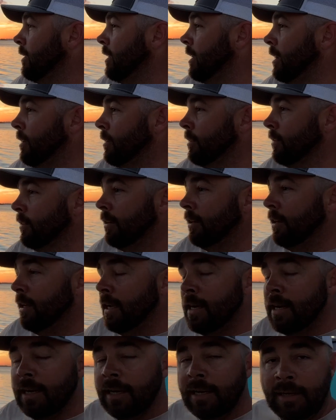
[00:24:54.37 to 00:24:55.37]
out here on the
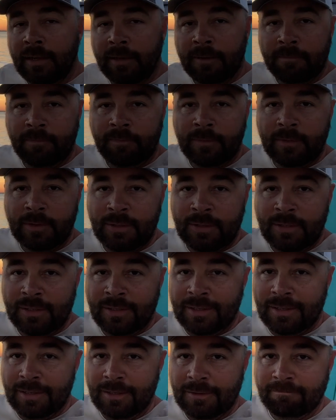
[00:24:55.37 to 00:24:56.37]
deck.
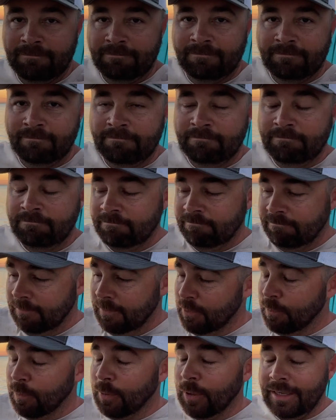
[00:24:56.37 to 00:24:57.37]
This
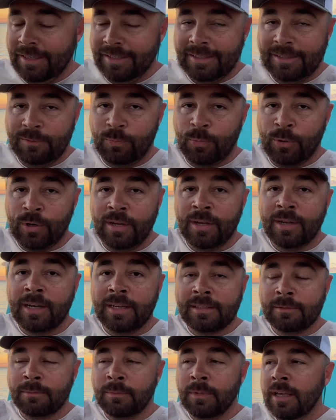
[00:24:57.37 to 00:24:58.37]
place is pretty
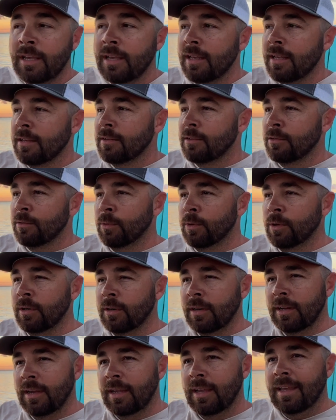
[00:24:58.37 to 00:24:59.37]
awesome. So we're
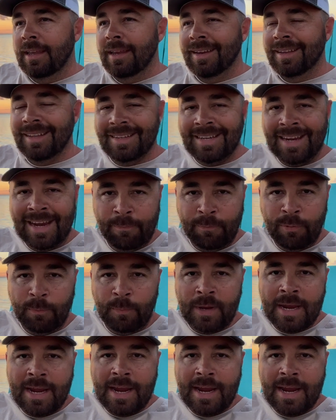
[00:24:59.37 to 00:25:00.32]
in the Tampa Bay